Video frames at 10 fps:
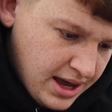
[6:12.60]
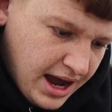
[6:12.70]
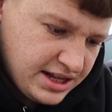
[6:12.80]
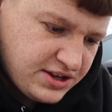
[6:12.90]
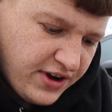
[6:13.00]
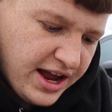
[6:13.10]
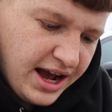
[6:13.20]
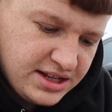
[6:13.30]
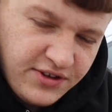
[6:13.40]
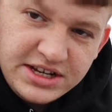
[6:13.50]

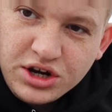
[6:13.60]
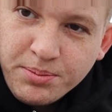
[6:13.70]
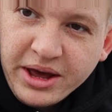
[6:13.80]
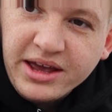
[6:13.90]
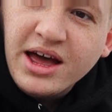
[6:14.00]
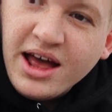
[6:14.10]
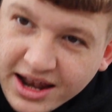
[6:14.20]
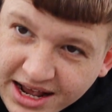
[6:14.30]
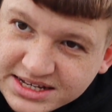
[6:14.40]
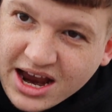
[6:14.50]
Activation complete.
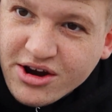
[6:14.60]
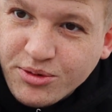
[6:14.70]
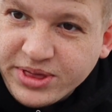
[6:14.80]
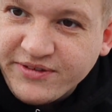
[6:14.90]
Let's carry on with the